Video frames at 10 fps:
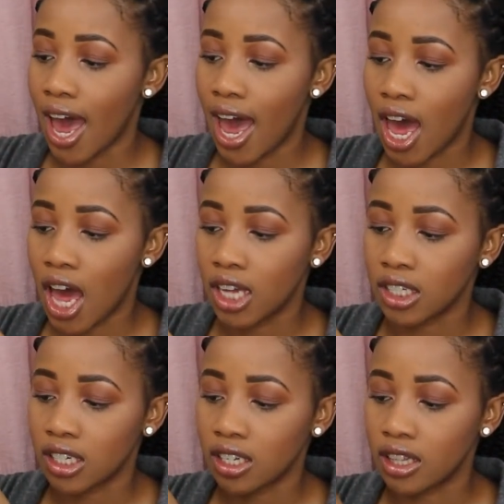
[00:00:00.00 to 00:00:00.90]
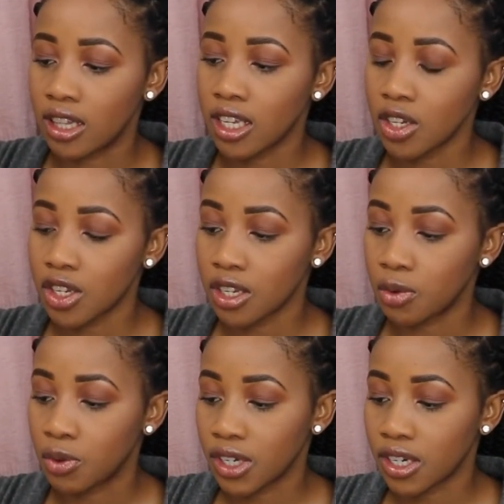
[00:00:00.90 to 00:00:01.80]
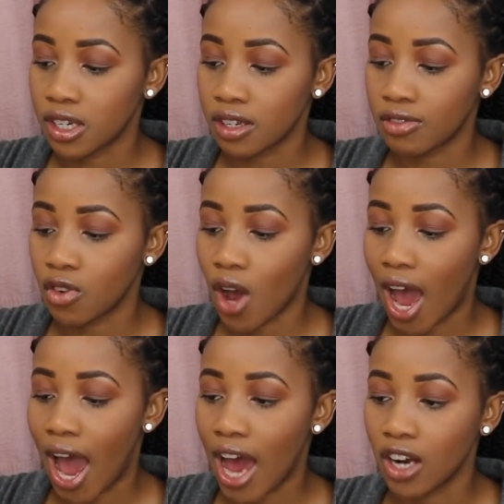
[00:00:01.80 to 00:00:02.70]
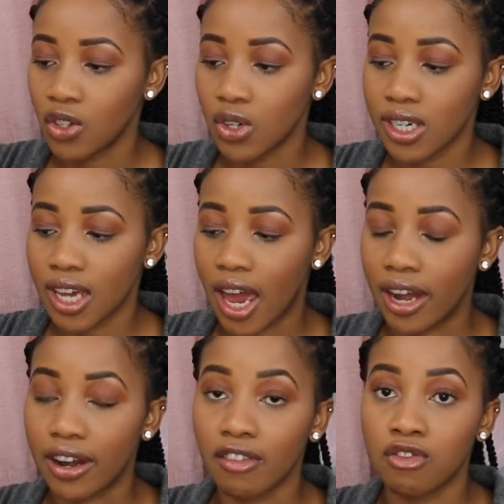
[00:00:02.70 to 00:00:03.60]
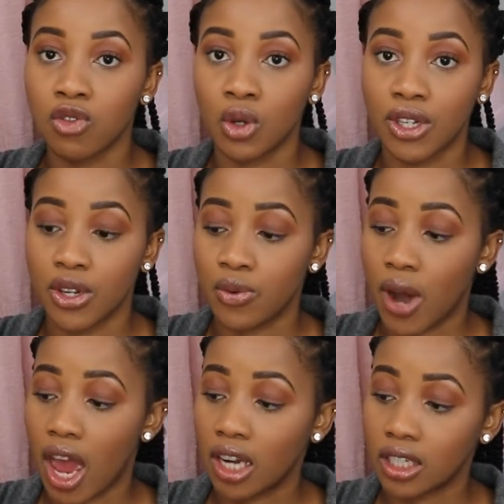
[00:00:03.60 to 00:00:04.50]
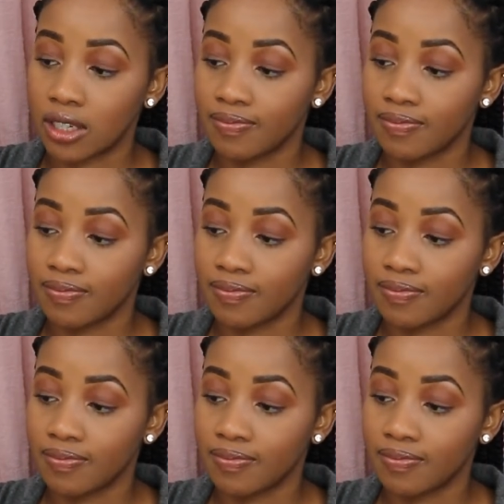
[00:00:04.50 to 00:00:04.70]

and this retails for 140 rand.